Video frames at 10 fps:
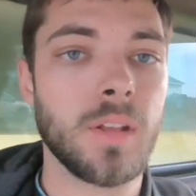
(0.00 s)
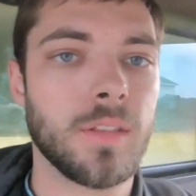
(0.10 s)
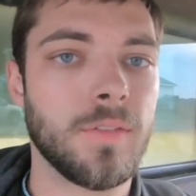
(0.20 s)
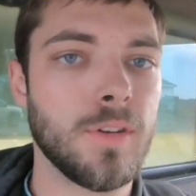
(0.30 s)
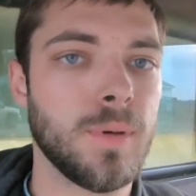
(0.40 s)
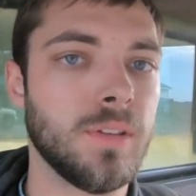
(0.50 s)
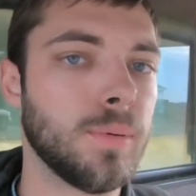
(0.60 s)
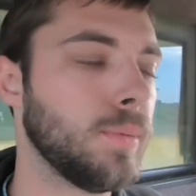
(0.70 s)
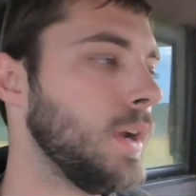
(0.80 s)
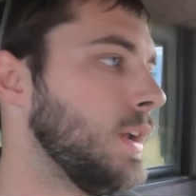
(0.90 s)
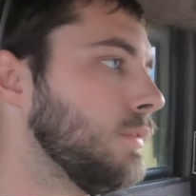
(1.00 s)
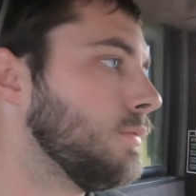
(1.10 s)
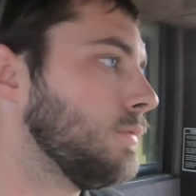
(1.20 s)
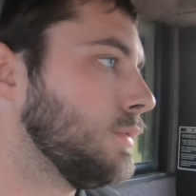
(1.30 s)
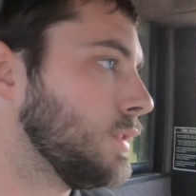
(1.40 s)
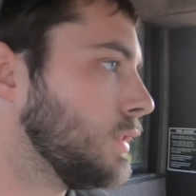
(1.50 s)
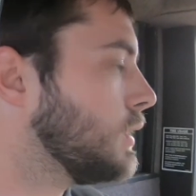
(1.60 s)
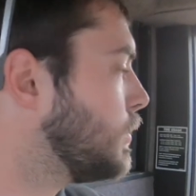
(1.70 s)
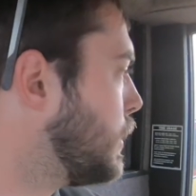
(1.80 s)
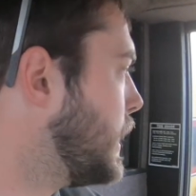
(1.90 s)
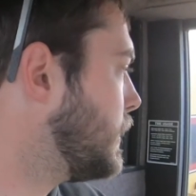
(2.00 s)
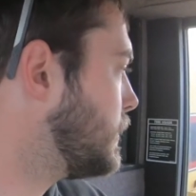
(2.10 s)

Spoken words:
the few beans we ran were a little wet.